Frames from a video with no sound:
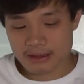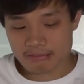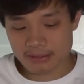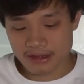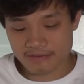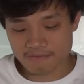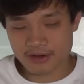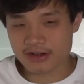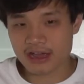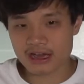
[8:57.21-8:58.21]
but
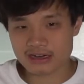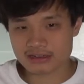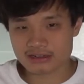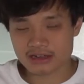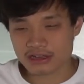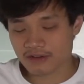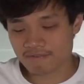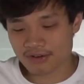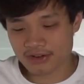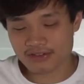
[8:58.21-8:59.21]
for now, your
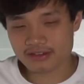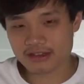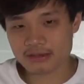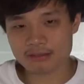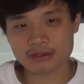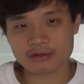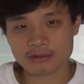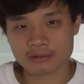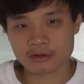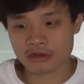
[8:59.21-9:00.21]
first steep,
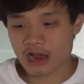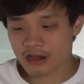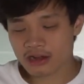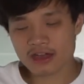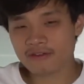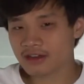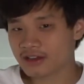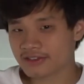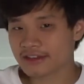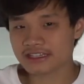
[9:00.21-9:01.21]
you're not gonna have any
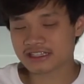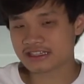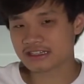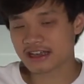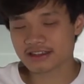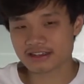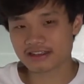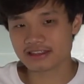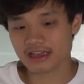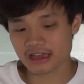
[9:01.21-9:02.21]
astringency. That's a
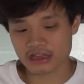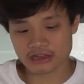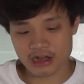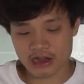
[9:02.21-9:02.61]
good thing. You're not